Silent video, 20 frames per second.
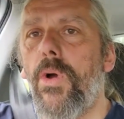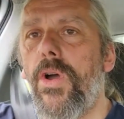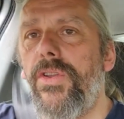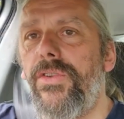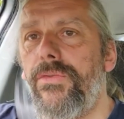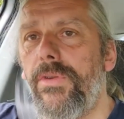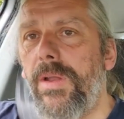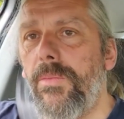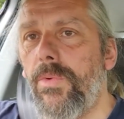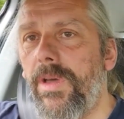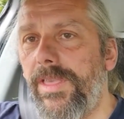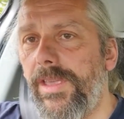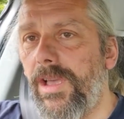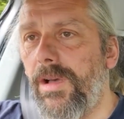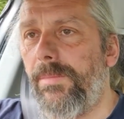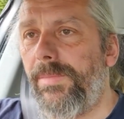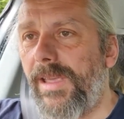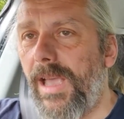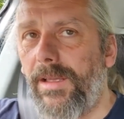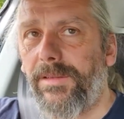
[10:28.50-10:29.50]
wondering whether
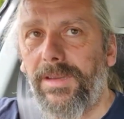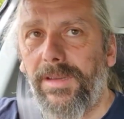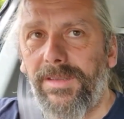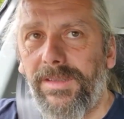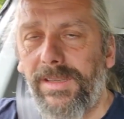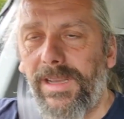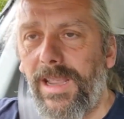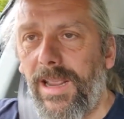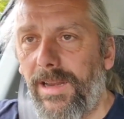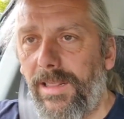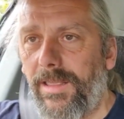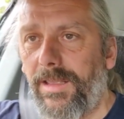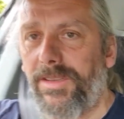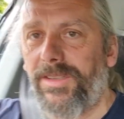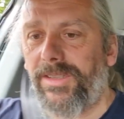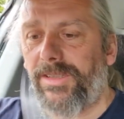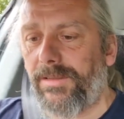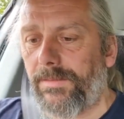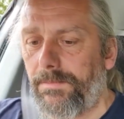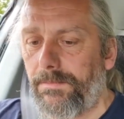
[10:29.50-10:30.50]
you'll be able to see any of
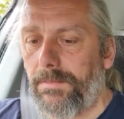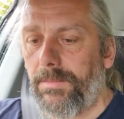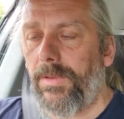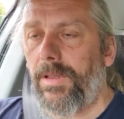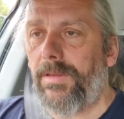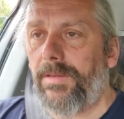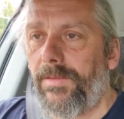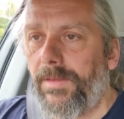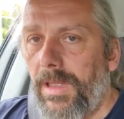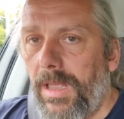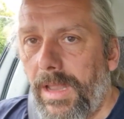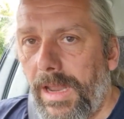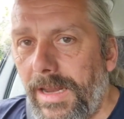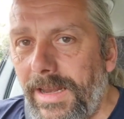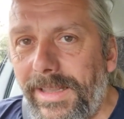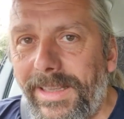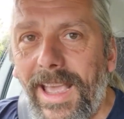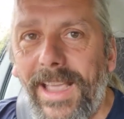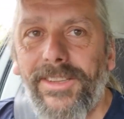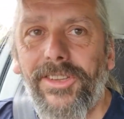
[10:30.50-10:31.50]
this.
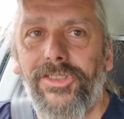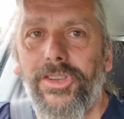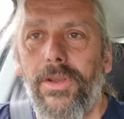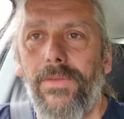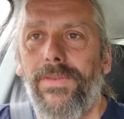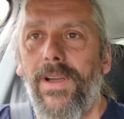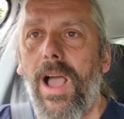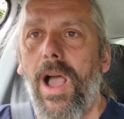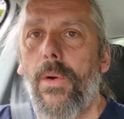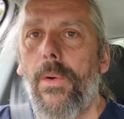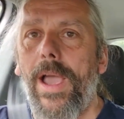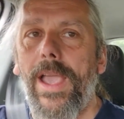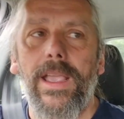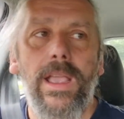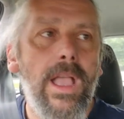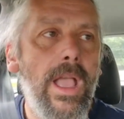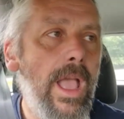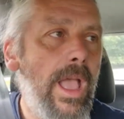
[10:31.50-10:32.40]
Indicator too far away.